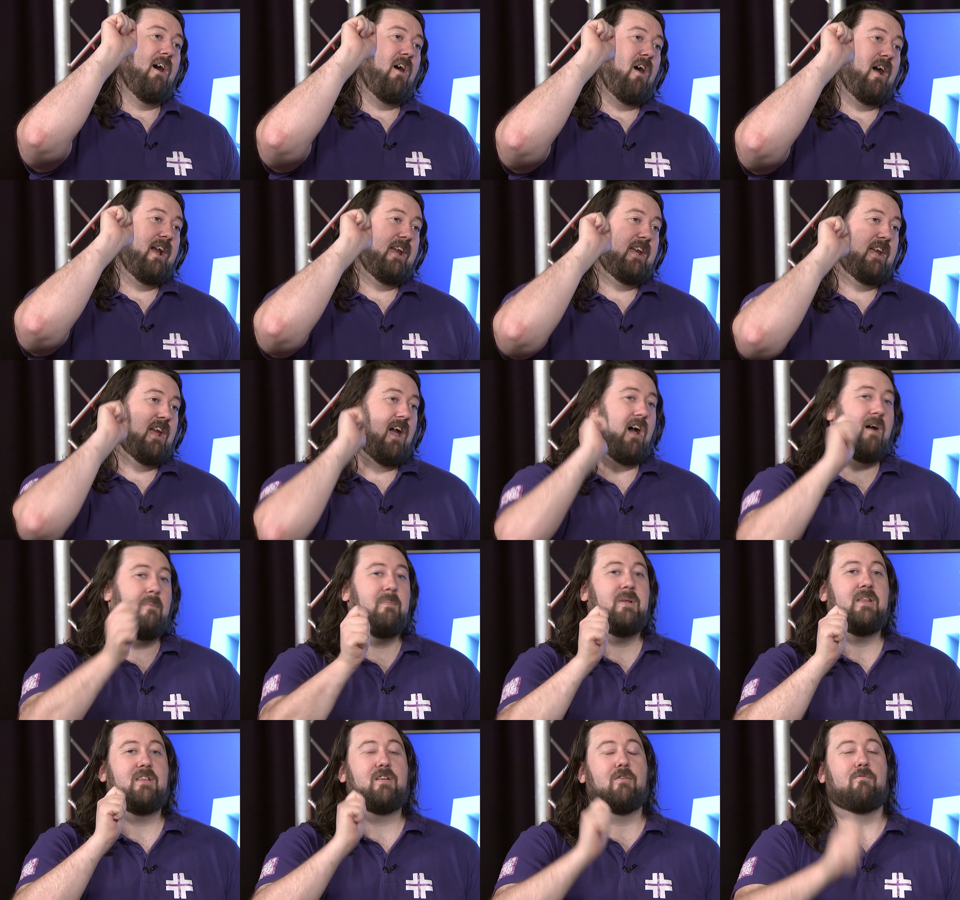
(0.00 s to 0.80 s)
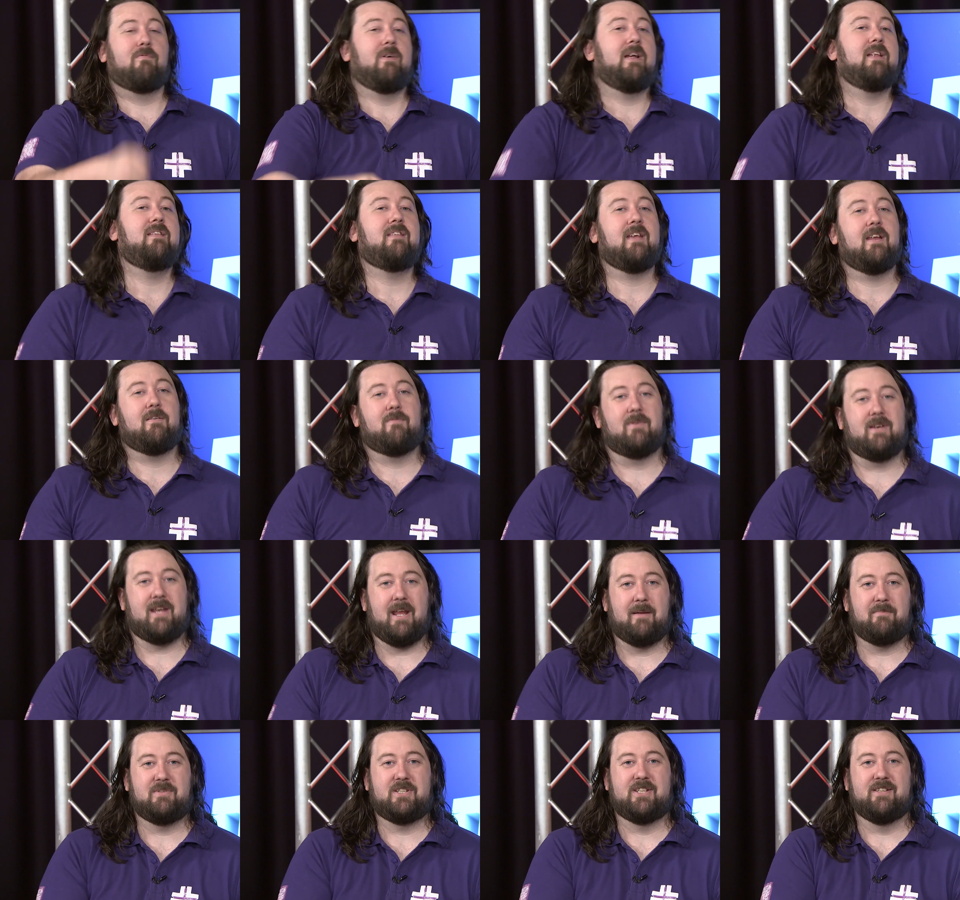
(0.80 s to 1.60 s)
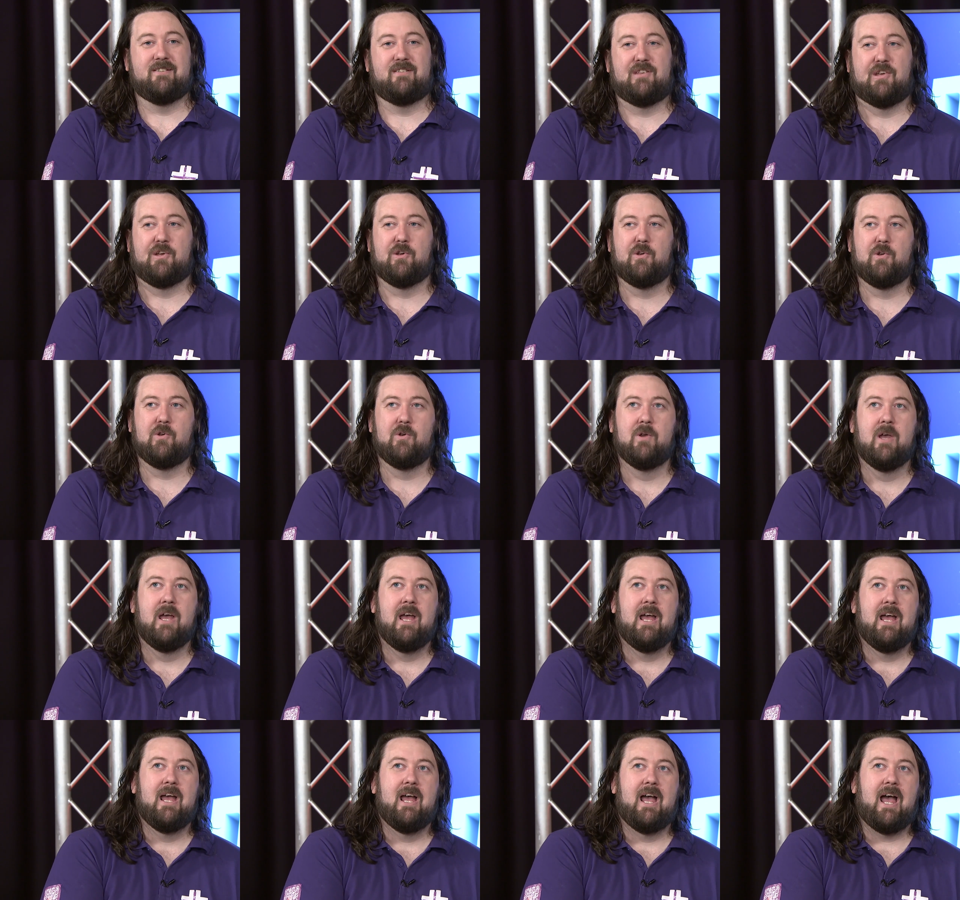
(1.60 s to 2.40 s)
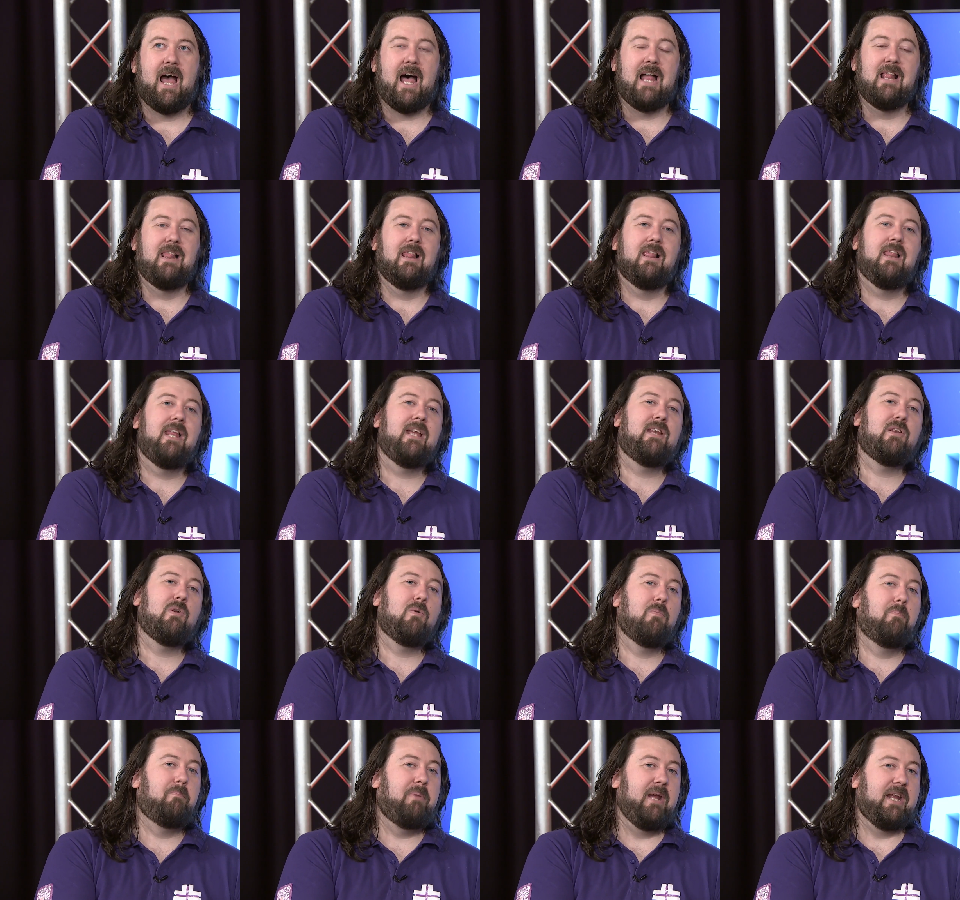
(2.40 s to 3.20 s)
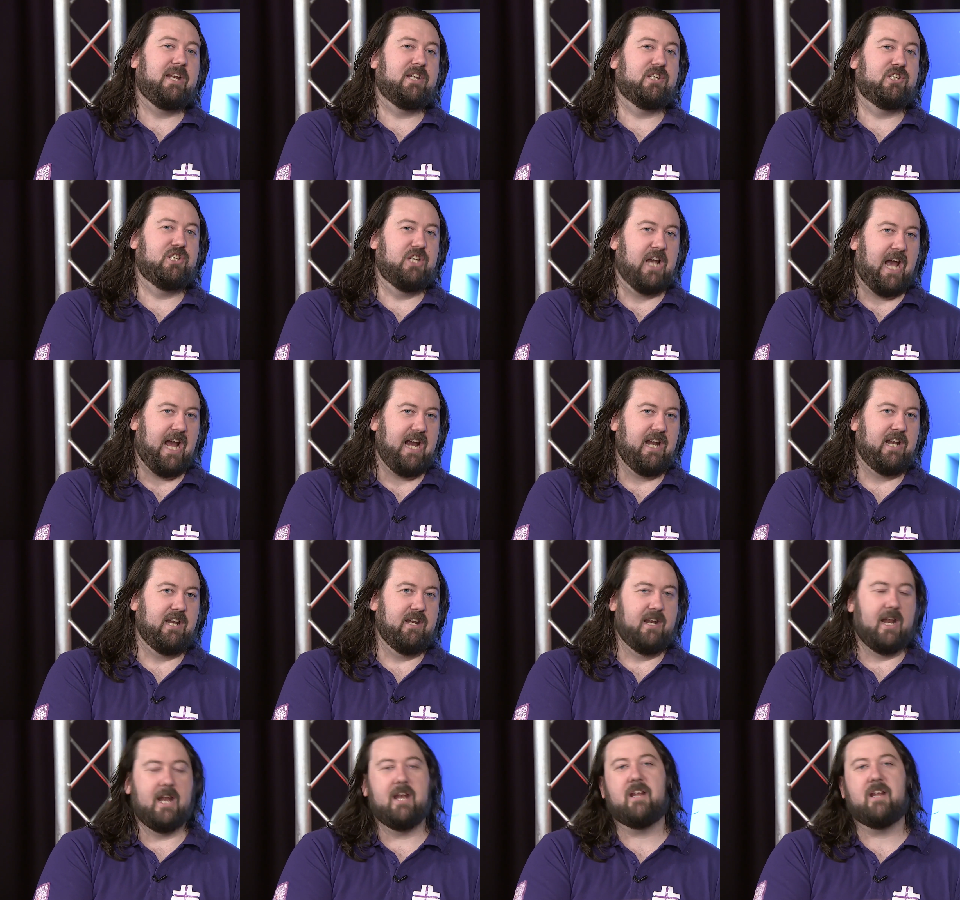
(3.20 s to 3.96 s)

I come into Red Dead Redemption 2 a little bit jaded.